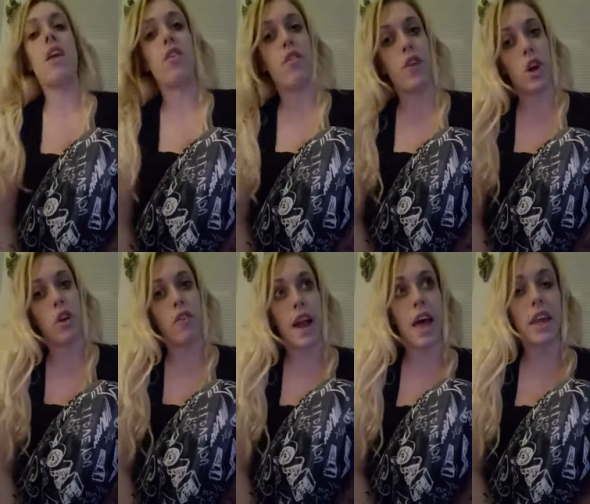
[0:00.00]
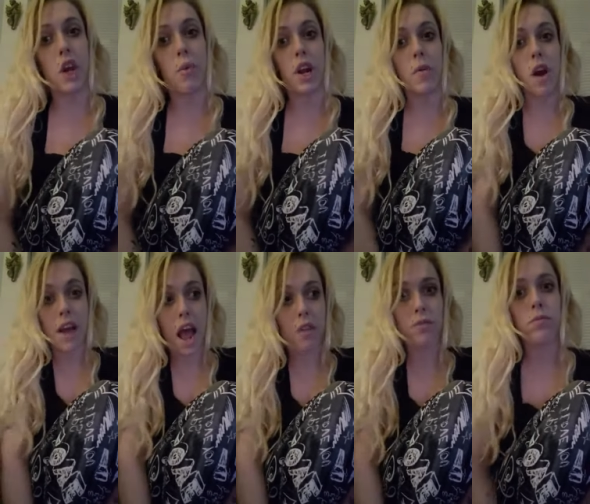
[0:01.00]
of your reality where you are
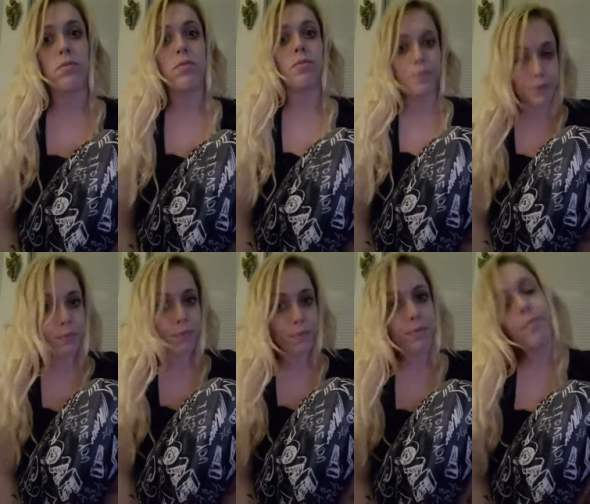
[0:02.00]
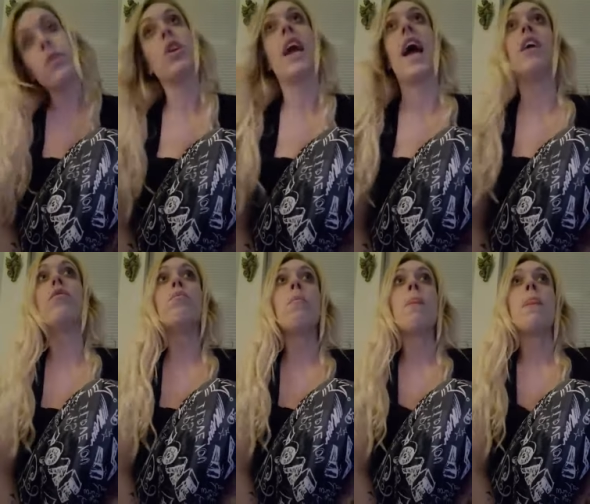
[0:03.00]
now okay
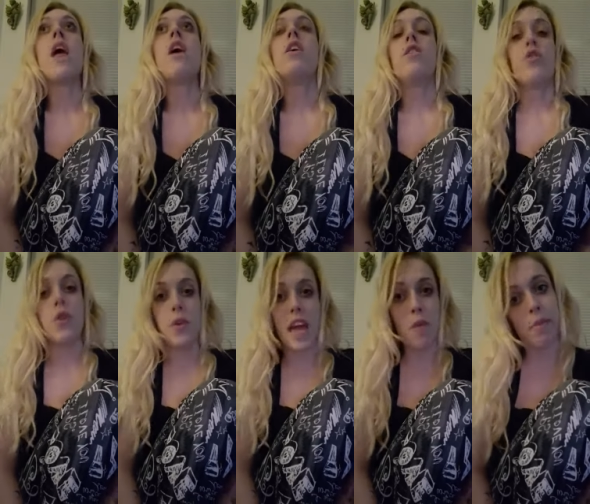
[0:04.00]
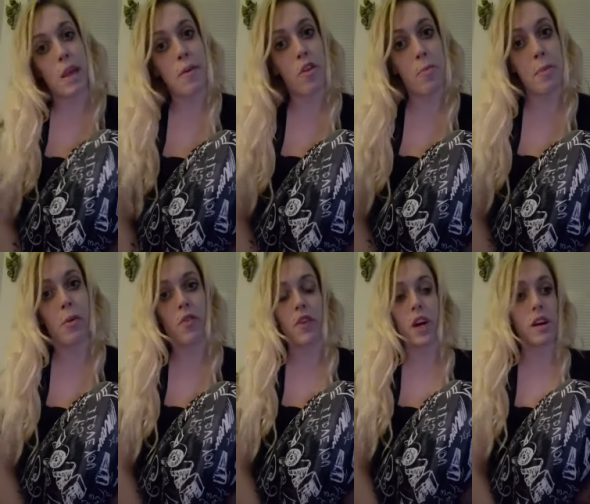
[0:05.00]
so you can't blame other people
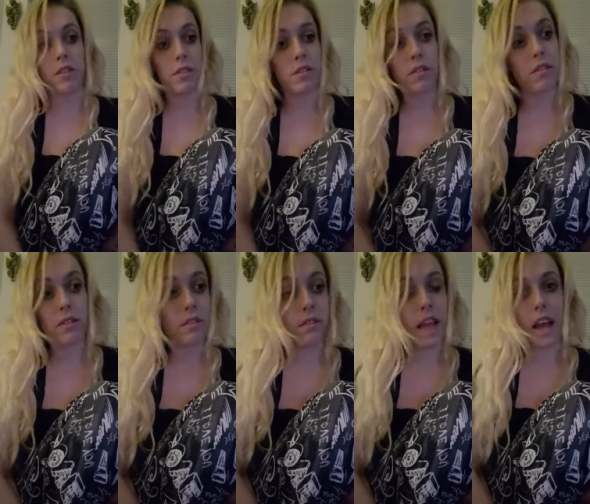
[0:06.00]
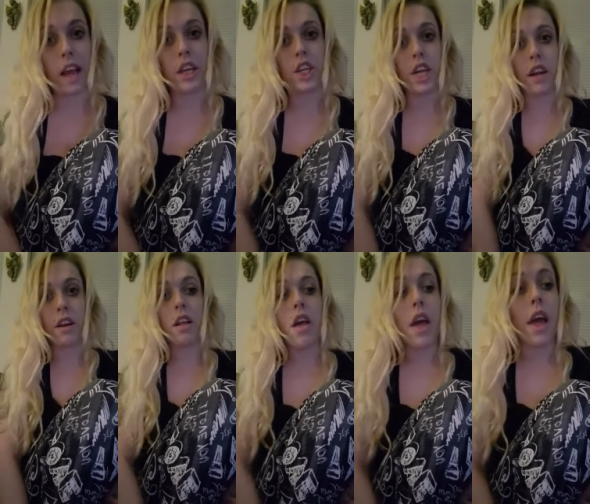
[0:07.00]
for that kind of shit.
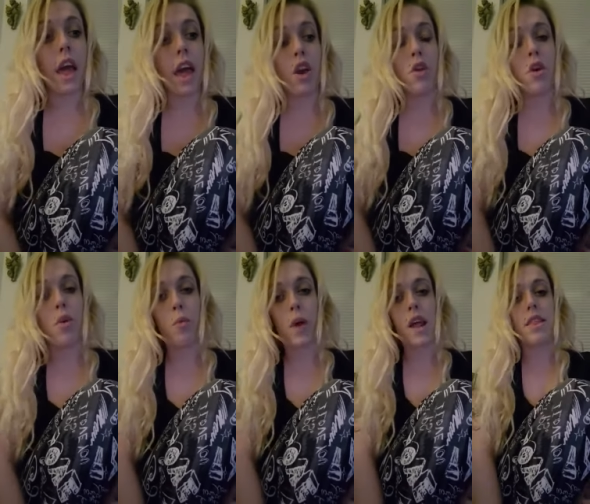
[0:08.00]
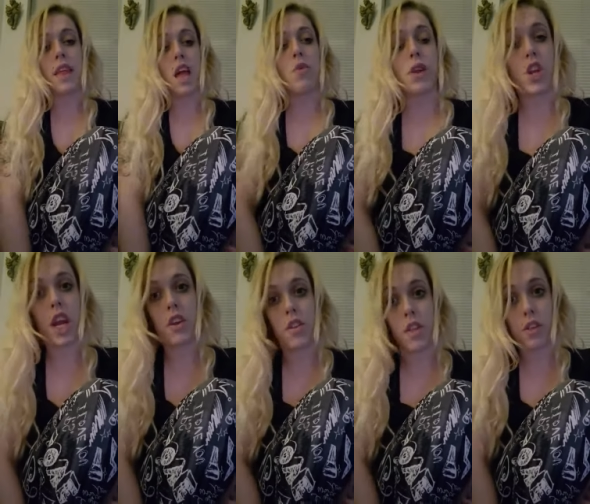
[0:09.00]
And when I say you can
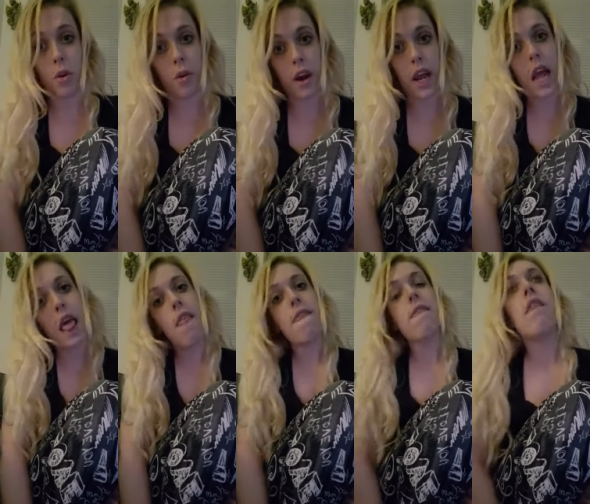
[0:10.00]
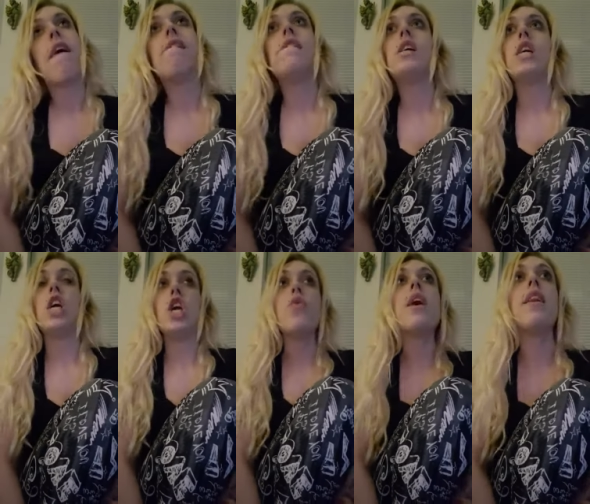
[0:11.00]
change the story,
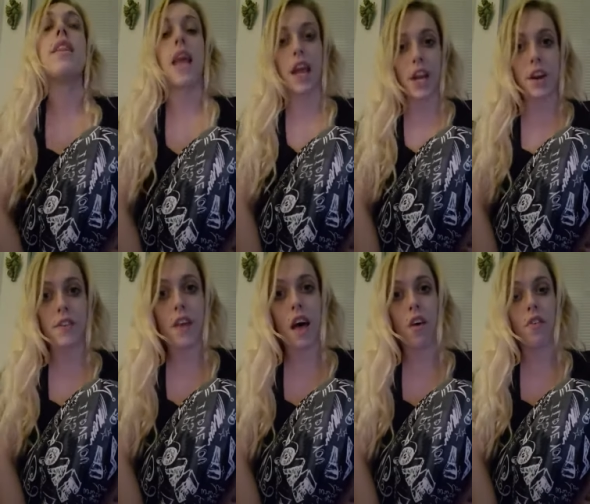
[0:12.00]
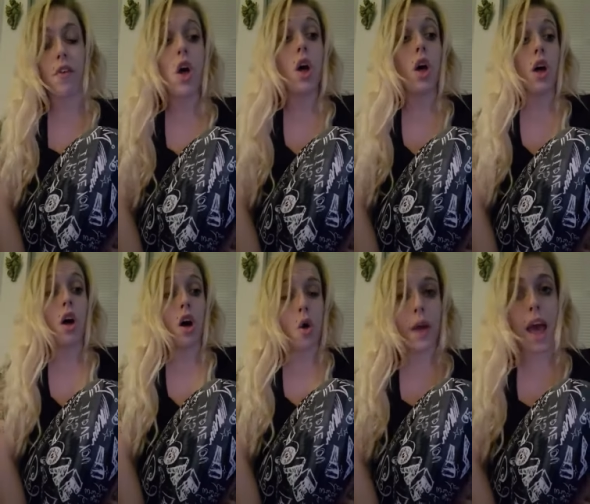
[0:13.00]
you can say to yourself,
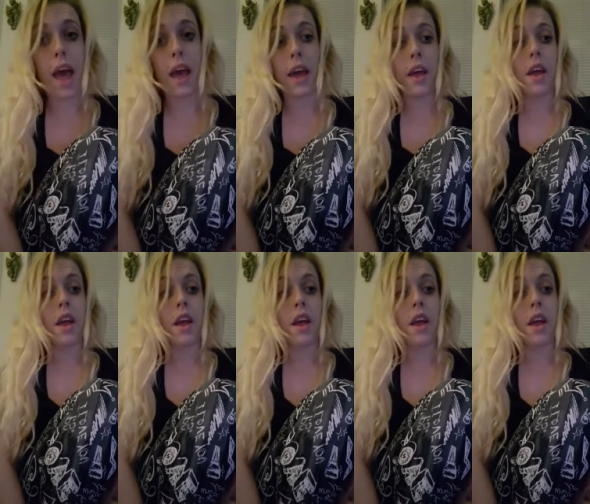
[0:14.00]
okay,